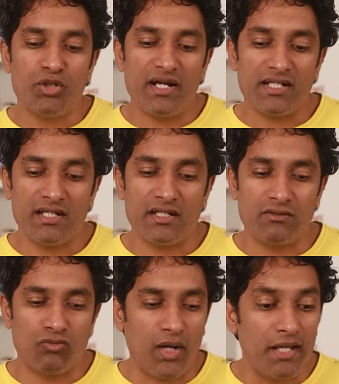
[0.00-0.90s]
You might think,
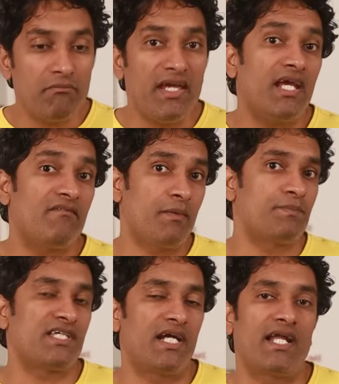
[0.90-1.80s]
why make a
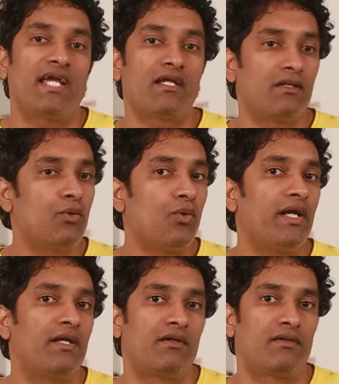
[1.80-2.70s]
website? I can go
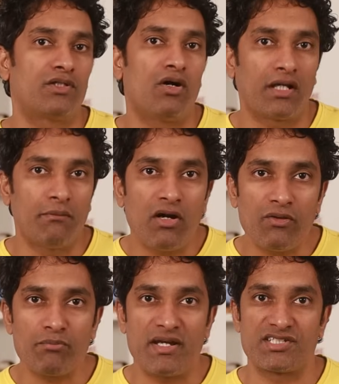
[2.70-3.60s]
and talk
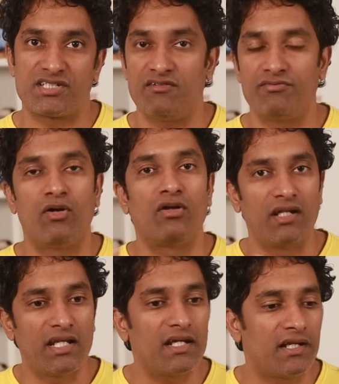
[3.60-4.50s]
about my stuff on
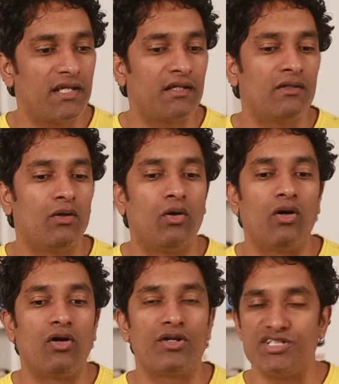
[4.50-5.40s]
LinkedIn
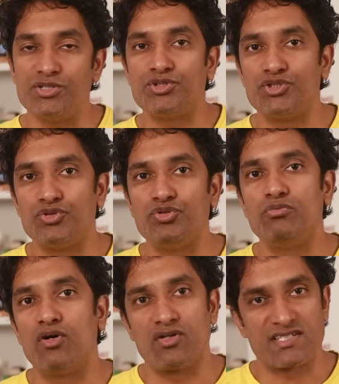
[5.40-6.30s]
or
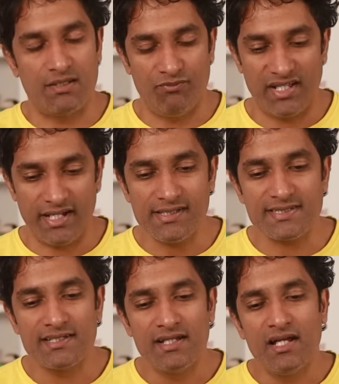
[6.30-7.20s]
YouTube or somewhere
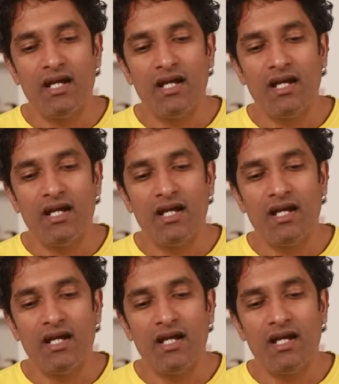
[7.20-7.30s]
else.